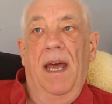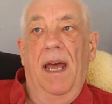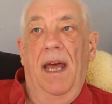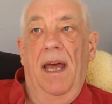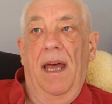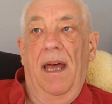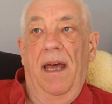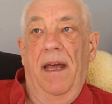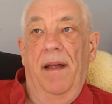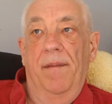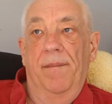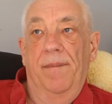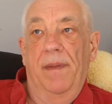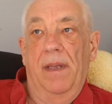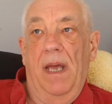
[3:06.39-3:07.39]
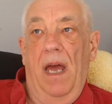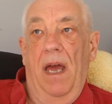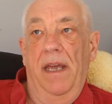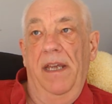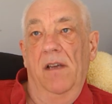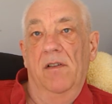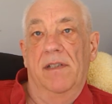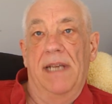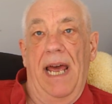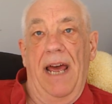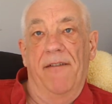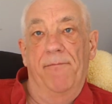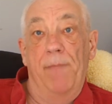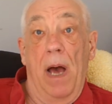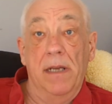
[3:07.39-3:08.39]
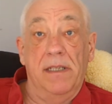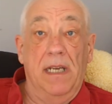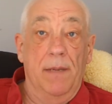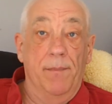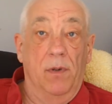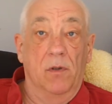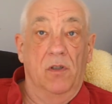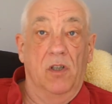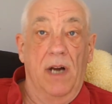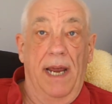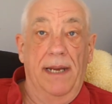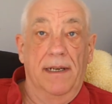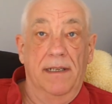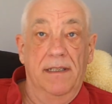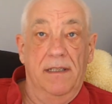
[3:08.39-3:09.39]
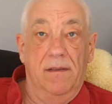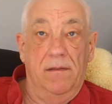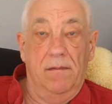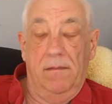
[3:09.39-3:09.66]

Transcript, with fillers: I used to have basketball trainers.